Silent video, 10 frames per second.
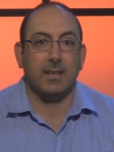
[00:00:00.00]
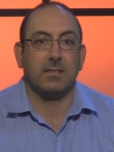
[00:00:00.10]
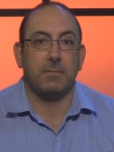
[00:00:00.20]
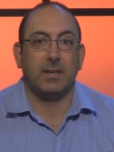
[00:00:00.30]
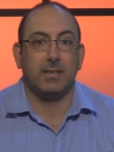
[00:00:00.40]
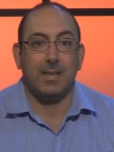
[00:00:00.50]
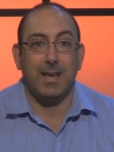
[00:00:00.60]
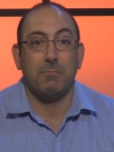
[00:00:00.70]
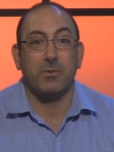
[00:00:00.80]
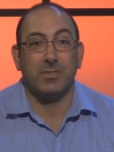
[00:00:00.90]
estimated
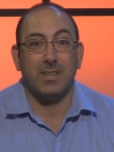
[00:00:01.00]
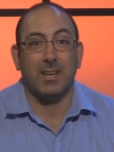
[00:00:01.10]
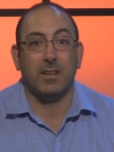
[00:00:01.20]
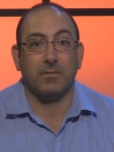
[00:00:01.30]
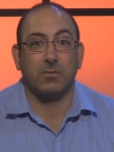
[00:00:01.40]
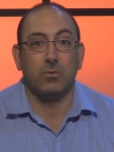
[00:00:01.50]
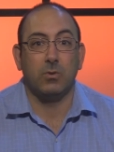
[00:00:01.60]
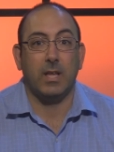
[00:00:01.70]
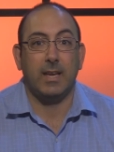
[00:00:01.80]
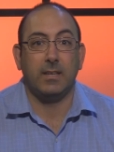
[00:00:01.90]
10% of
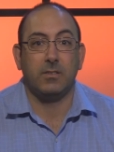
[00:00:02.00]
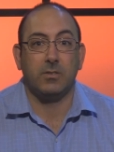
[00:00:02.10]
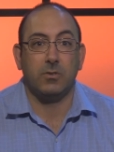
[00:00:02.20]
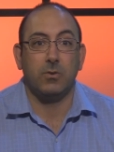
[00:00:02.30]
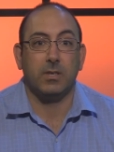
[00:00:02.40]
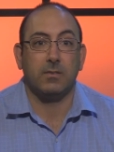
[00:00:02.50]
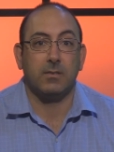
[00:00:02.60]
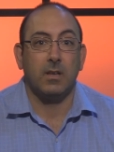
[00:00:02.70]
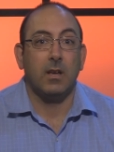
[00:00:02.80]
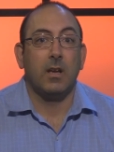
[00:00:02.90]
school age
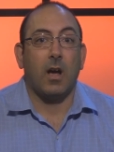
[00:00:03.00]
students